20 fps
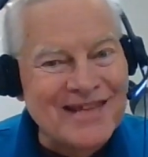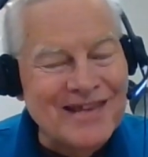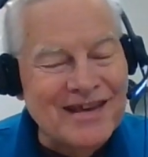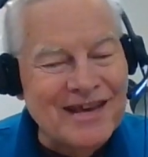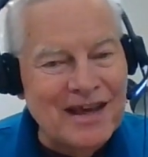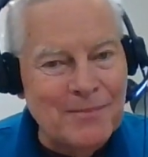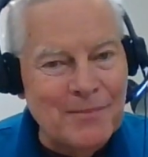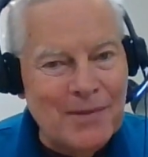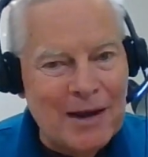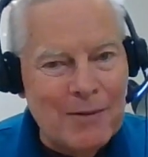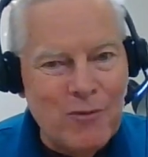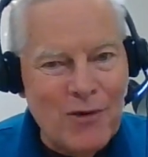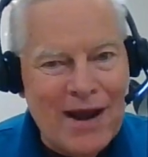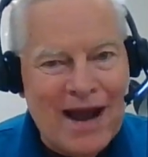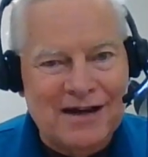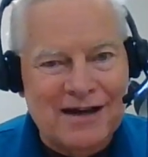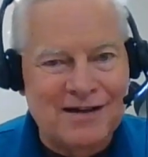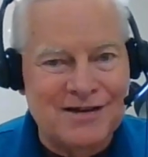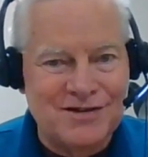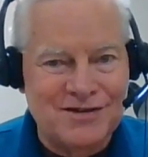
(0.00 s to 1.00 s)
in my
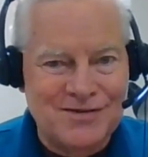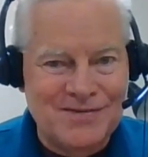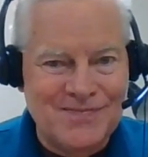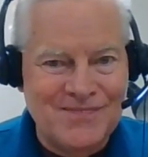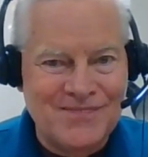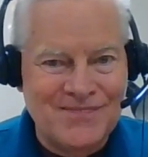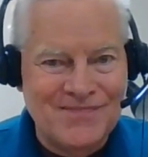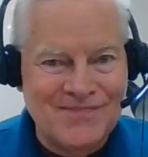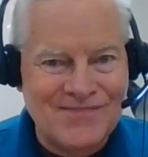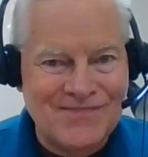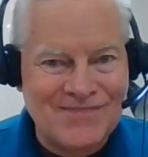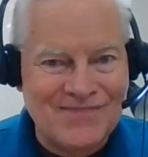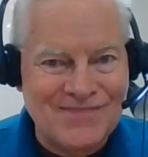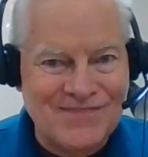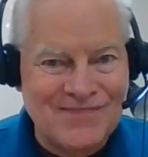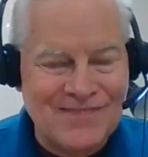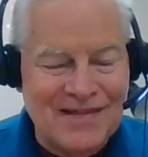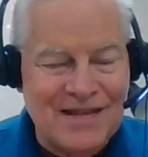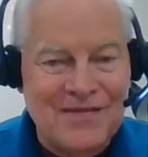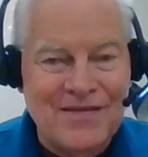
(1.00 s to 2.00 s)
practice.
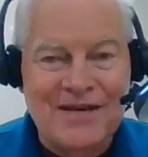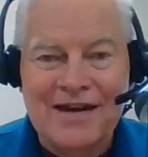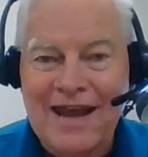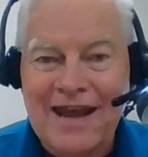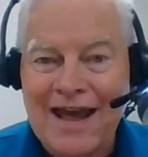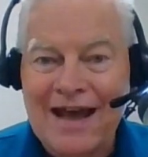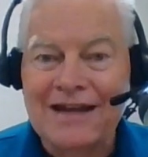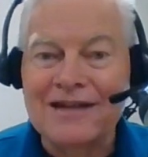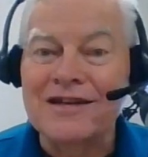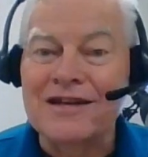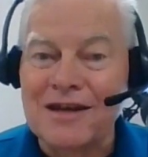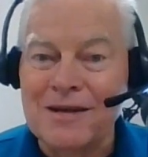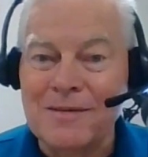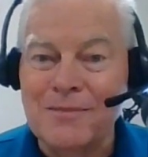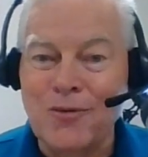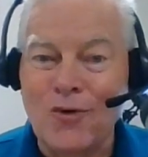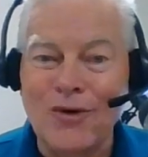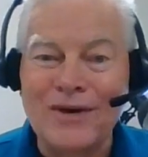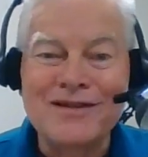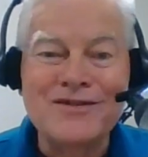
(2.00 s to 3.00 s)
Then add key
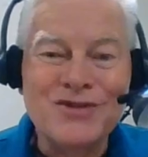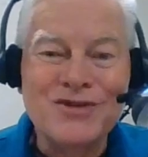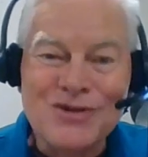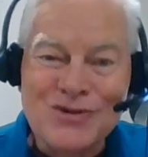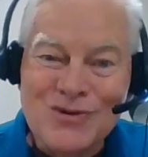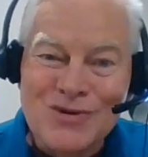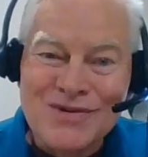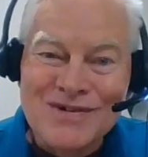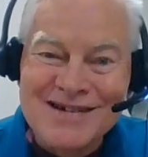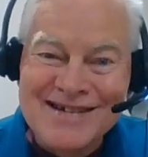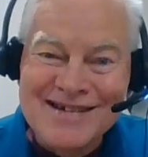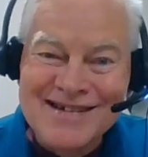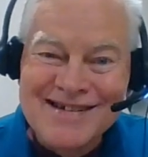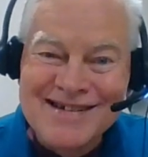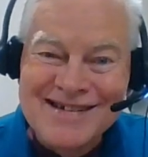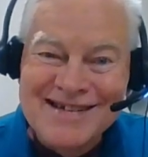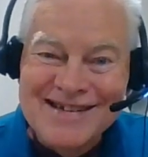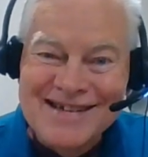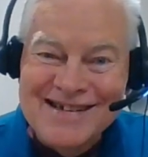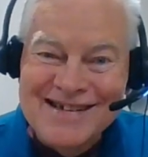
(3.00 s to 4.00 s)
point 2.
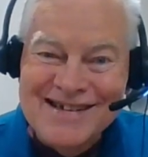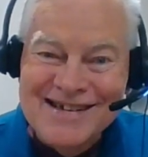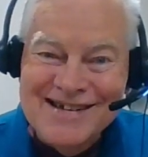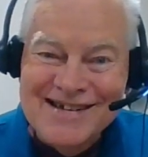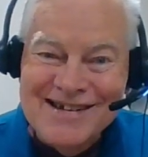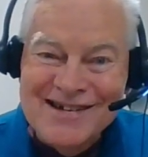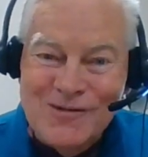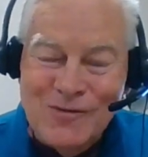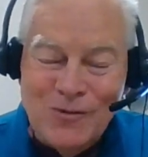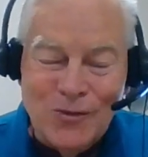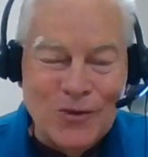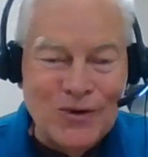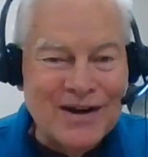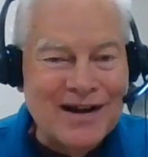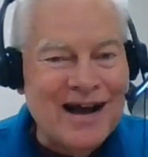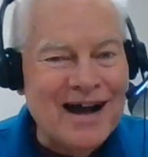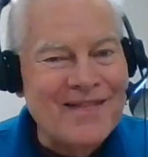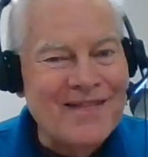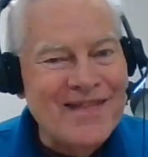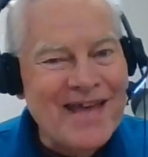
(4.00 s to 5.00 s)

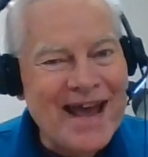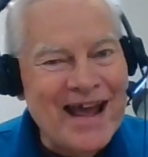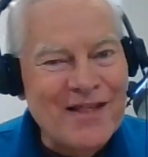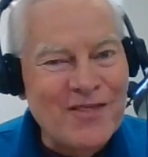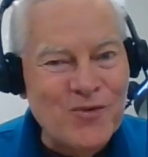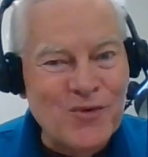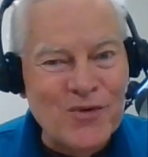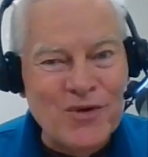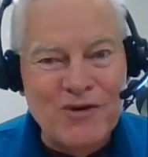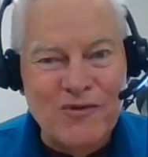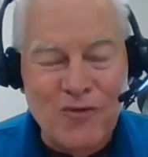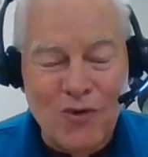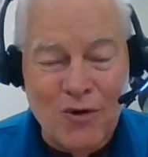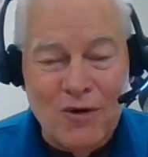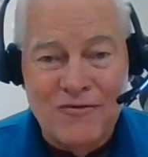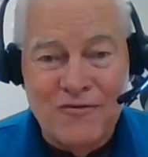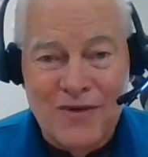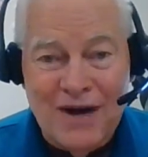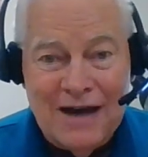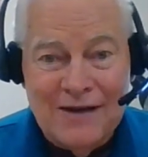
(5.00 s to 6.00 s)
Work on that 3 or 4
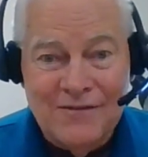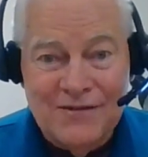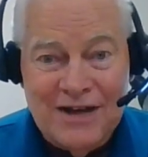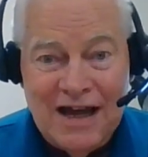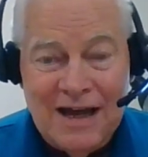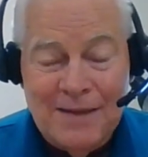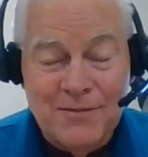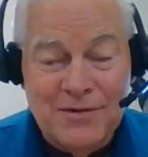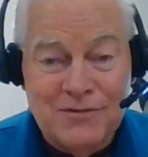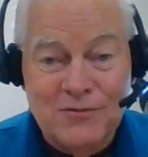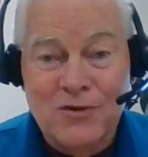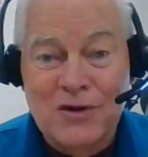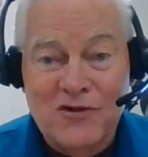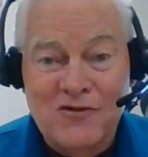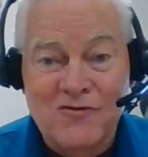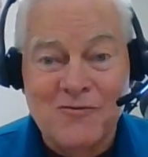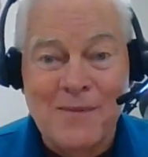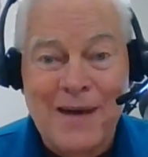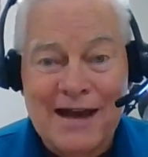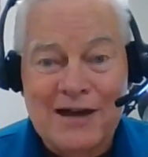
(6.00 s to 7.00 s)
or 5 times, and when
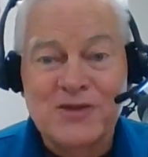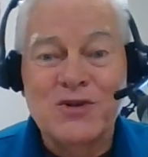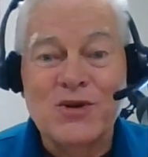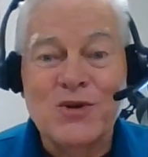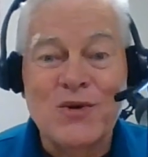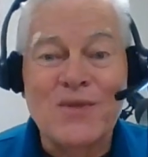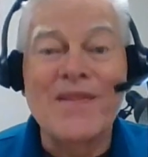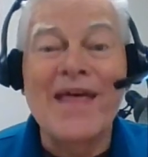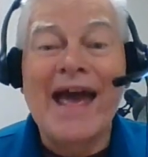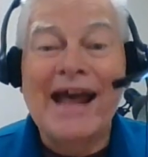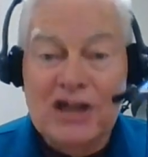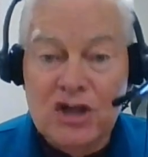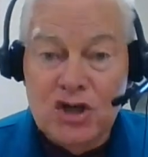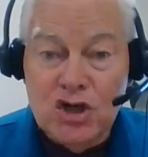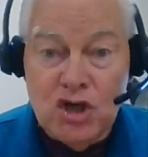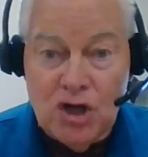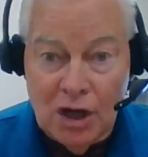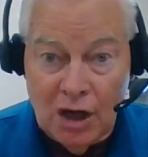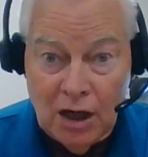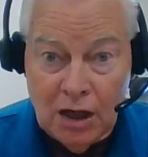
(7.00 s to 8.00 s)
you've mastered that
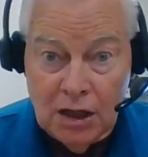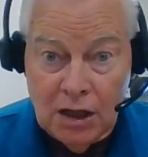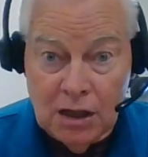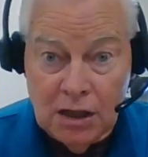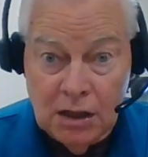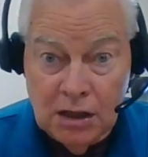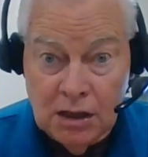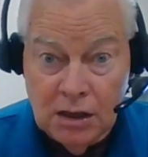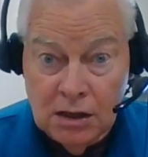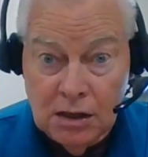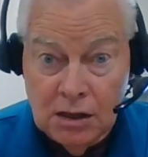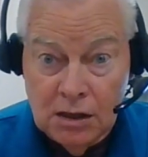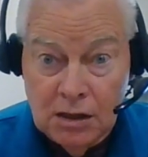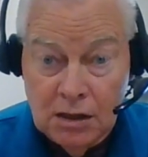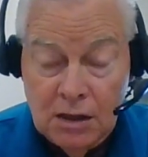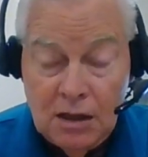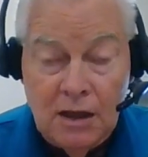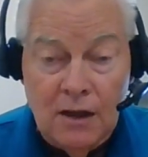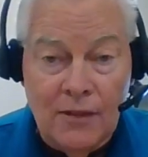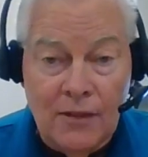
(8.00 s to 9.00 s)
chunk,
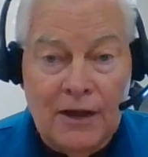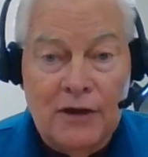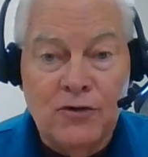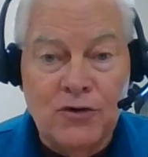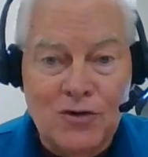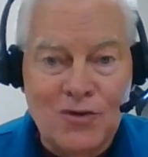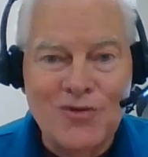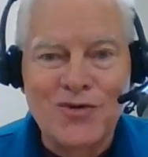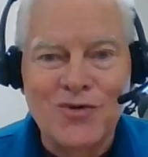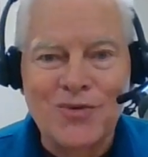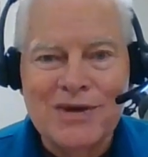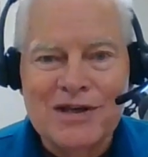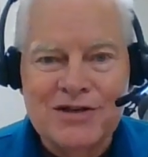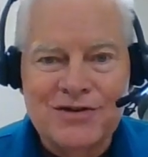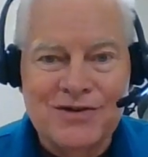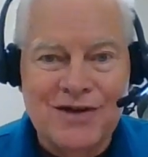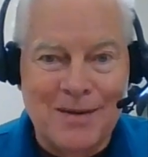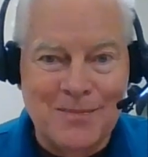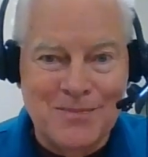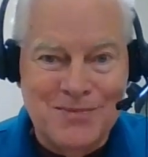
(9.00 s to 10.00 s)
then do 3
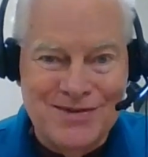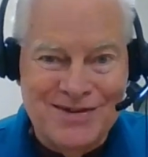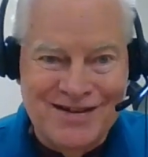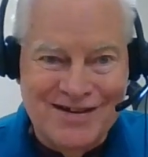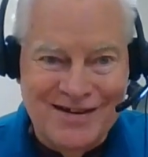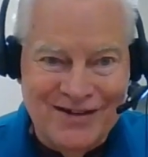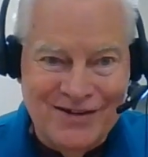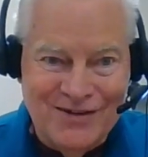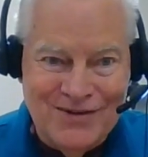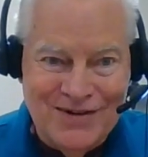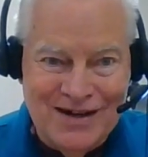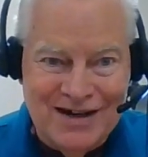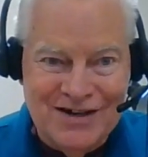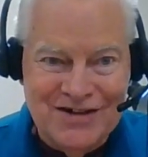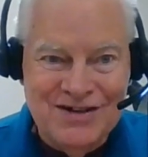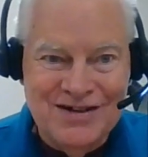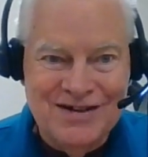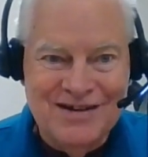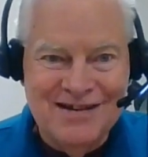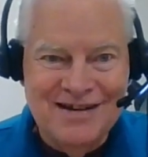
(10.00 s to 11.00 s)
steps.
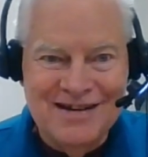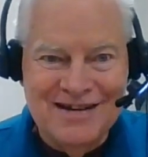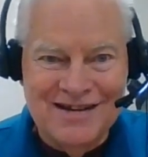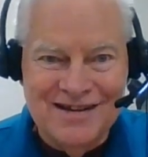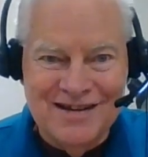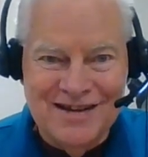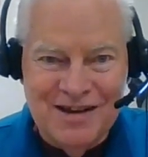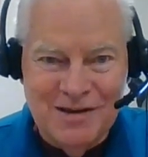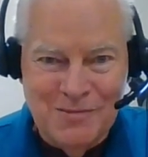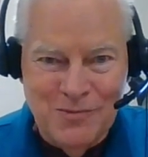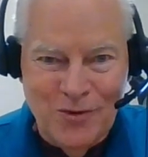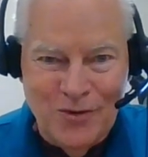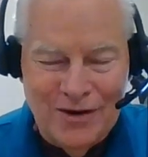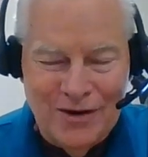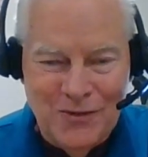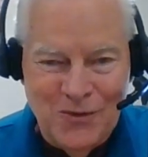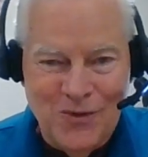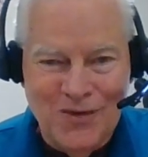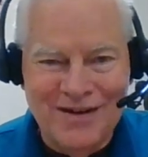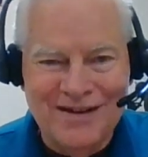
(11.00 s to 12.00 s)
Introduction, key
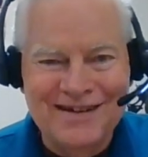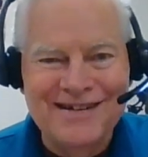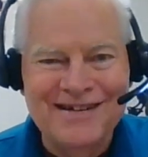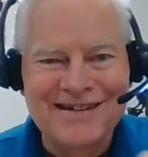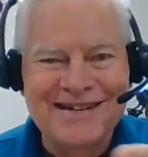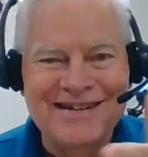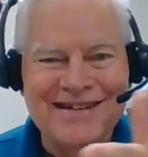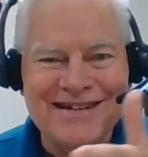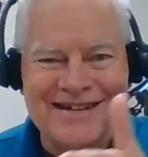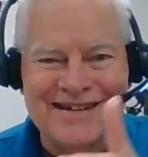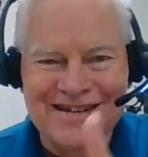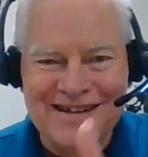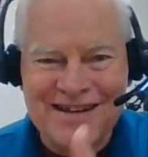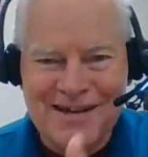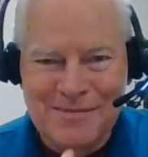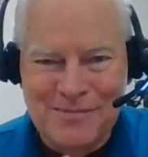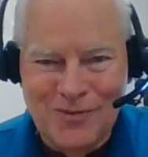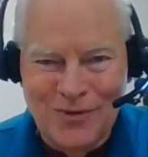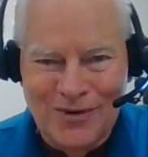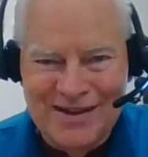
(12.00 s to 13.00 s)
point 1,
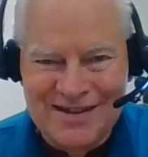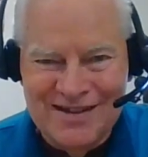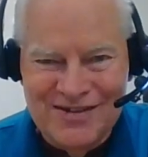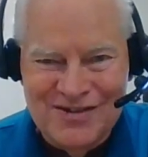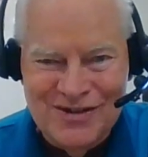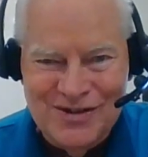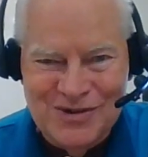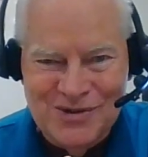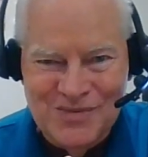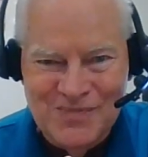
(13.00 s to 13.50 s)
key point 2.